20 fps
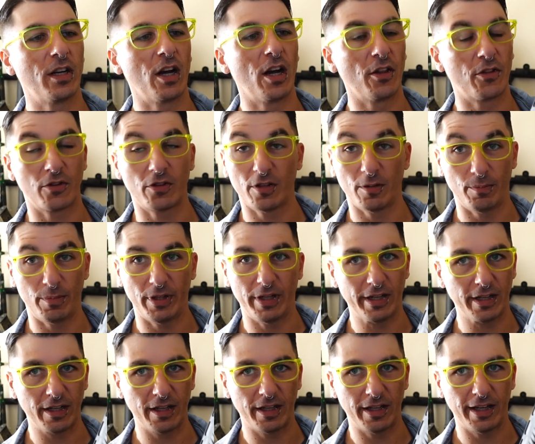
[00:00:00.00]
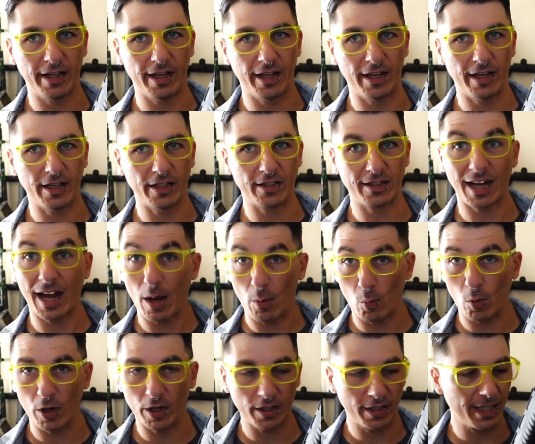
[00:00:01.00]
other than being a
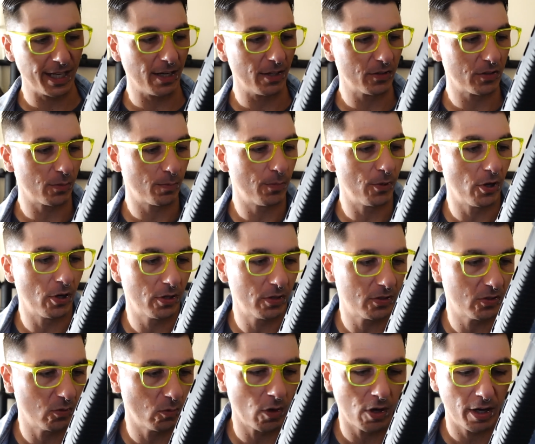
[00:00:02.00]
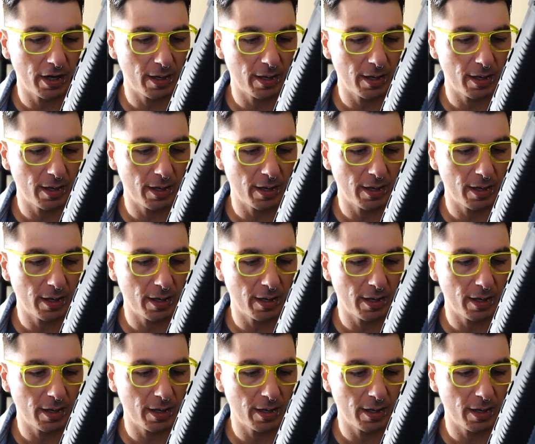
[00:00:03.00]
Taiwan counterpart to our